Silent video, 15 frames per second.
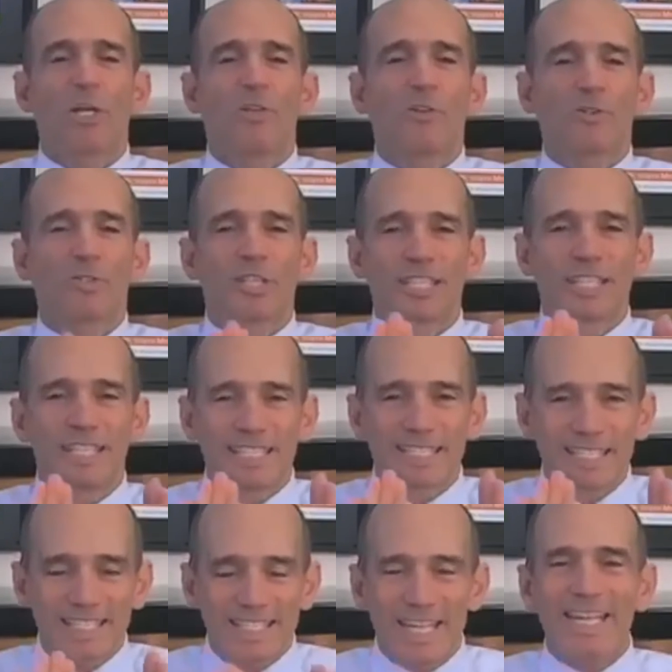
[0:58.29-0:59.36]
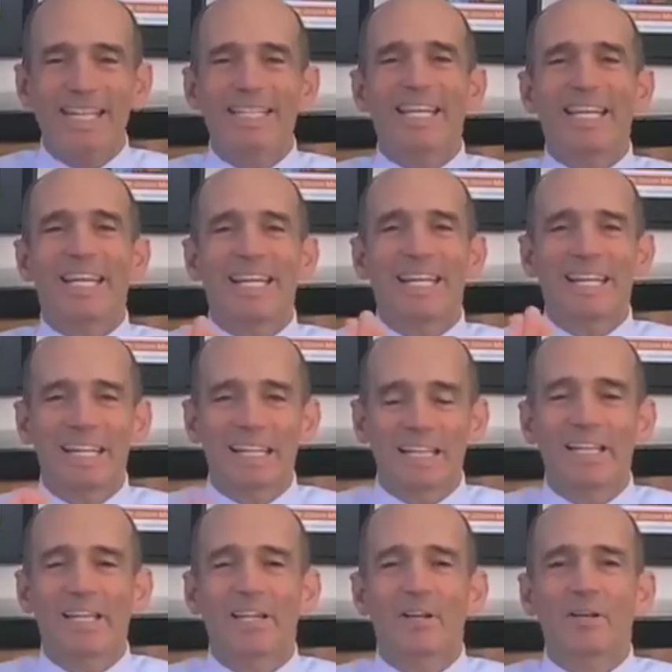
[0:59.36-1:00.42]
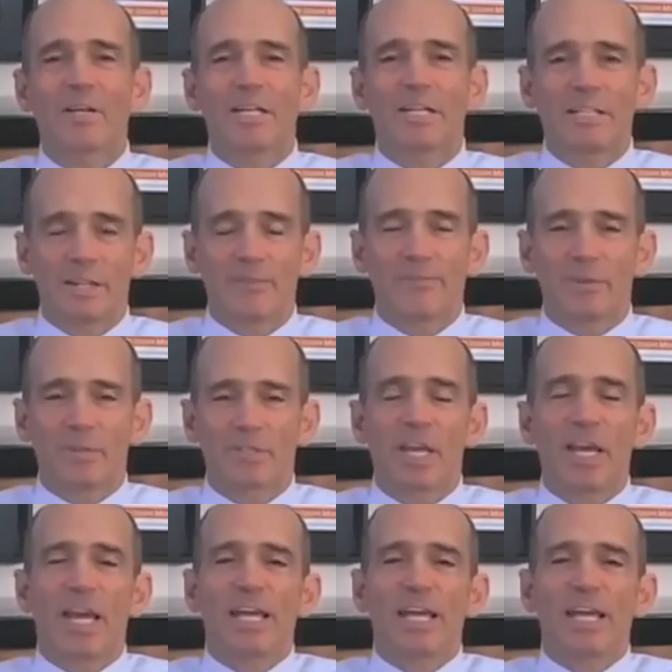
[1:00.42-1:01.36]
There's a distinct and clear difference.